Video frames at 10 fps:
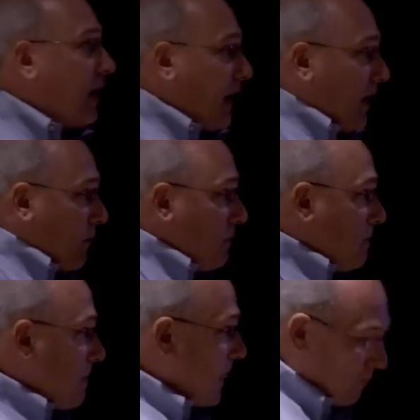um,
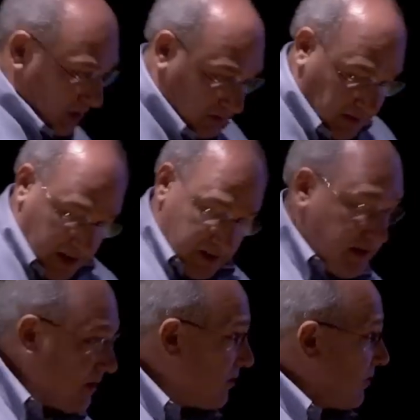I'm going to stand
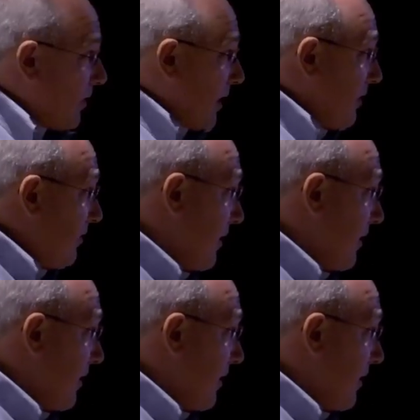here so I can